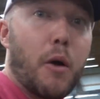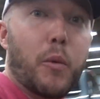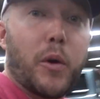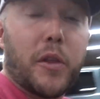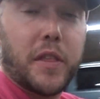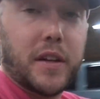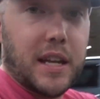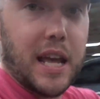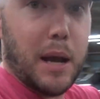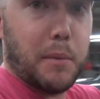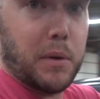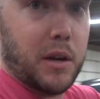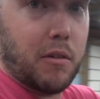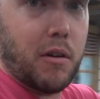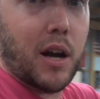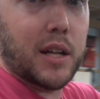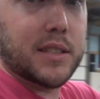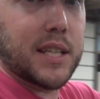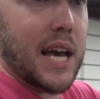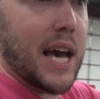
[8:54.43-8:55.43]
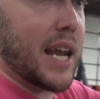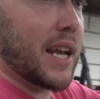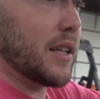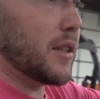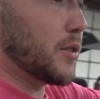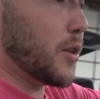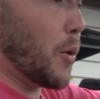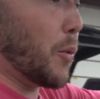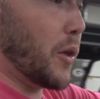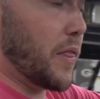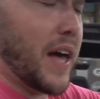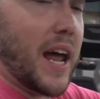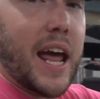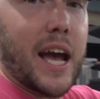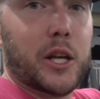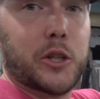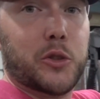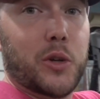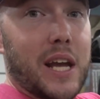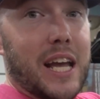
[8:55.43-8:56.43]
with the dampening rods added. So with that
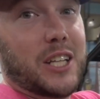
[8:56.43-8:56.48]
extra 1.5